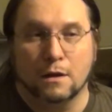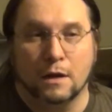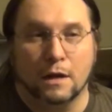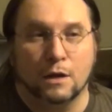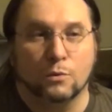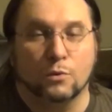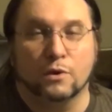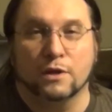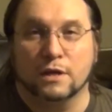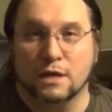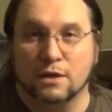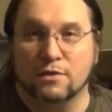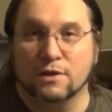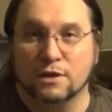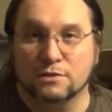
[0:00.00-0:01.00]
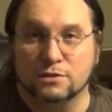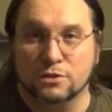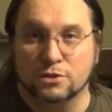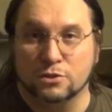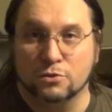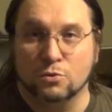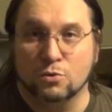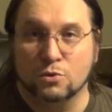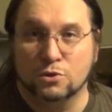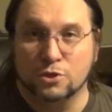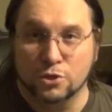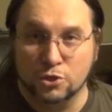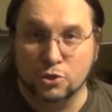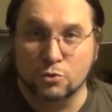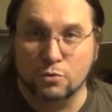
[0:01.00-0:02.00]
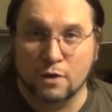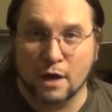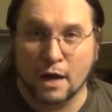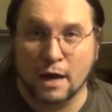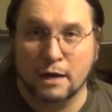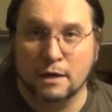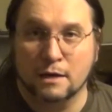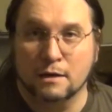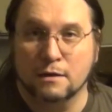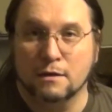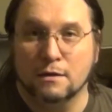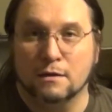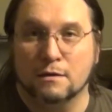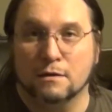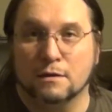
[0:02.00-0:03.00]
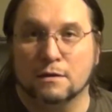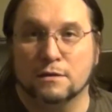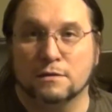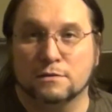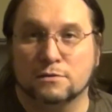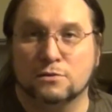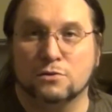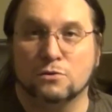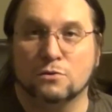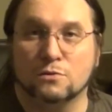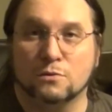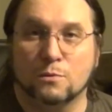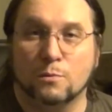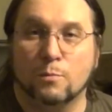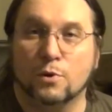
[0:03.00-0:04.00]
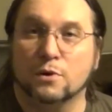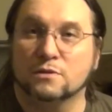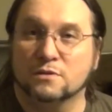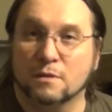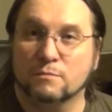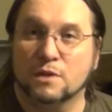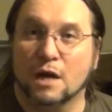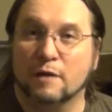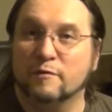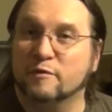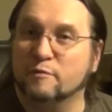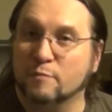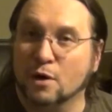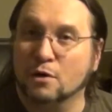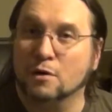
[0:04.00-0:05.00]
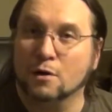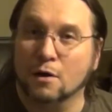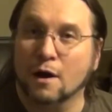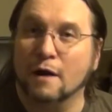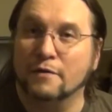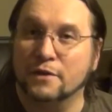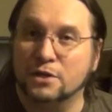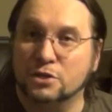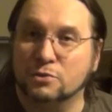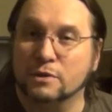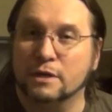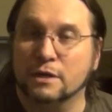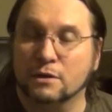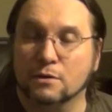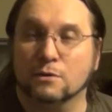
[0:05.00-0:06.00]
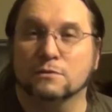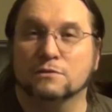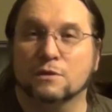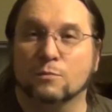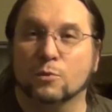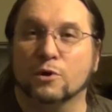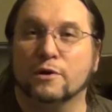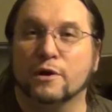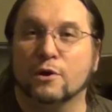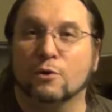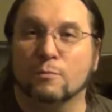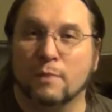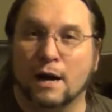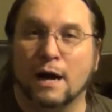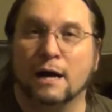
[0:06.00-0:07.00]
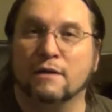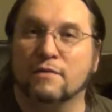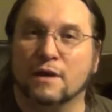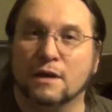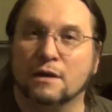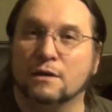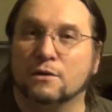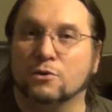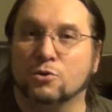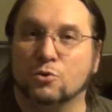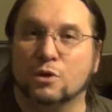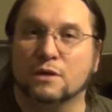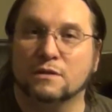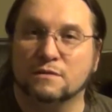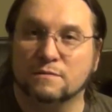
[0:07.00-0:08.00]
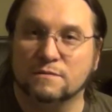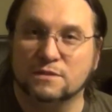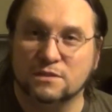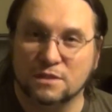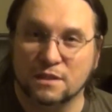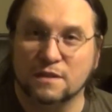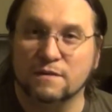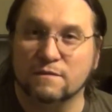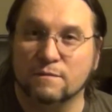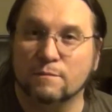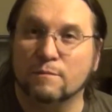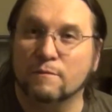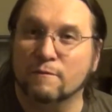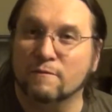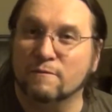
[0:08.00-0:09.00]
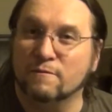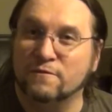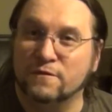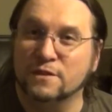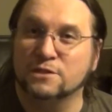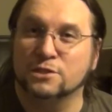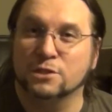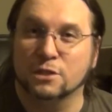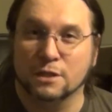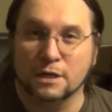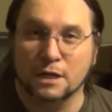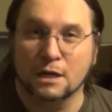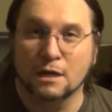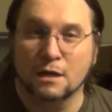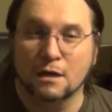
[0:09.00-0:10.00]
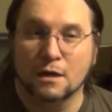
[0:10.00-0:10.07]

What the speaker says: And one of the key things to do that is to put some type of marker on the tree or somewhere nearby that you can see visually